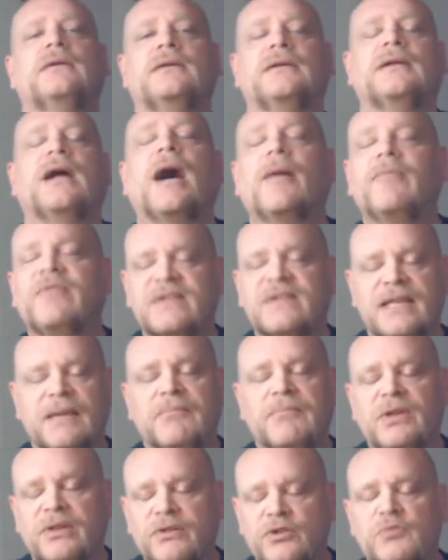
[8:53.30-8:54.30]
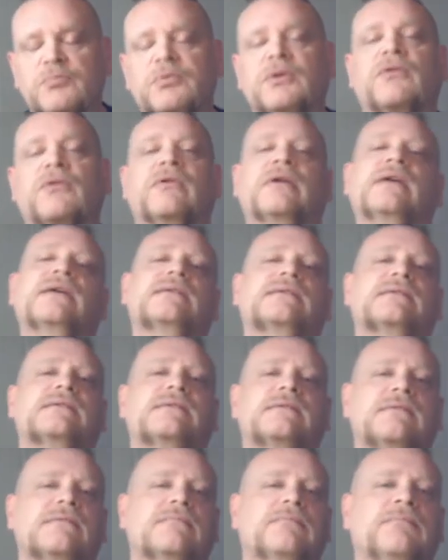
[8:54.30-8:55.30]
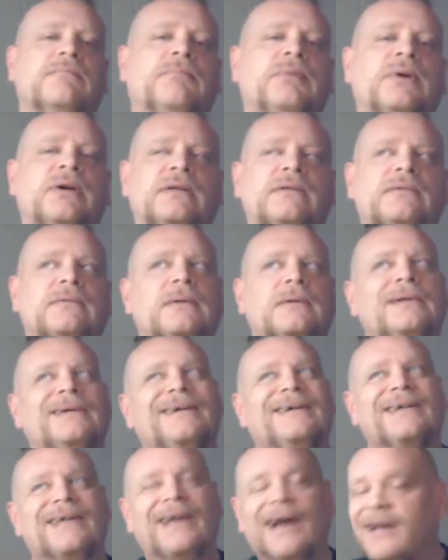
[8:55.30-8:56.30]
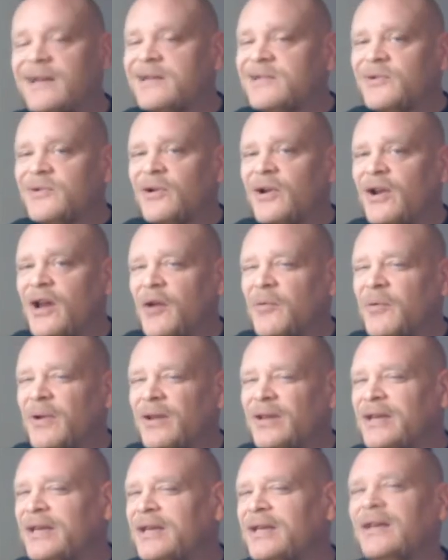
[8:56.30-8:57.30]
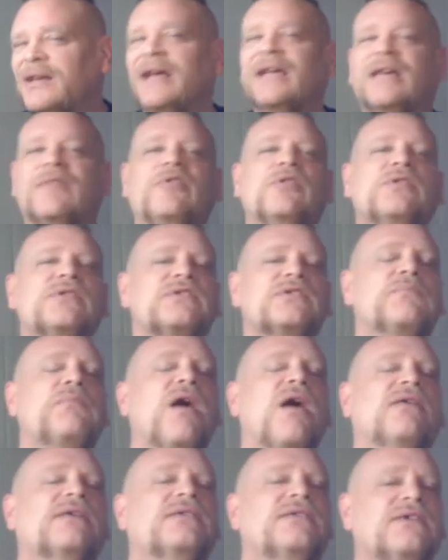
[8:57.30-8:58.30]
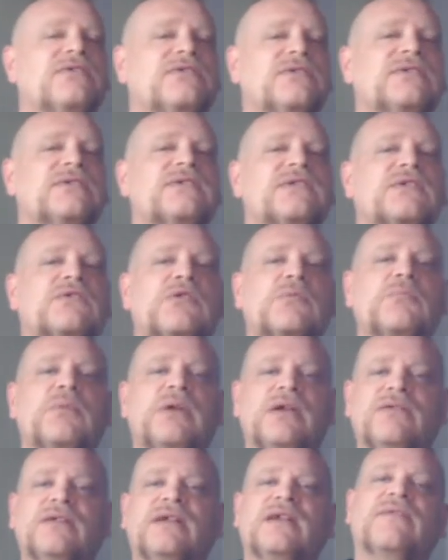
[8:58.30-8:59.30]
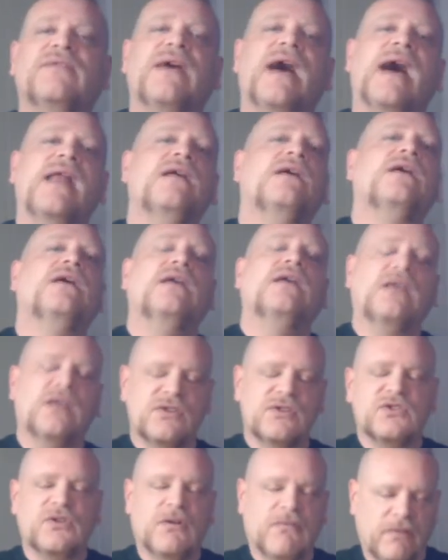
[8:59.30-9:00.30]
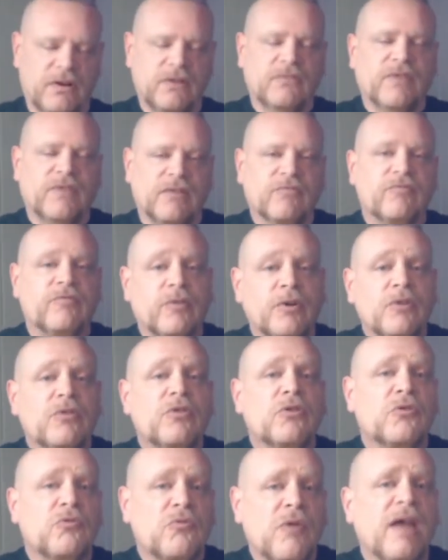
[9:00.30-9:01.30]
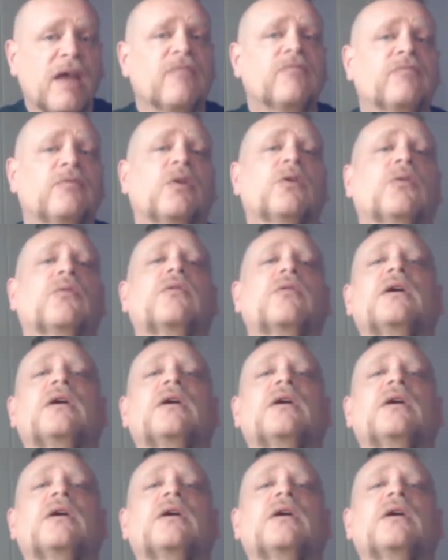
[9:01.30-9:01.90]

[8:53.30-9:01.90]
Obviously, I'm being spurious, but kind of, sort of, not really. Like, if you listen to politicians that are appealing to that conservative and further right vote,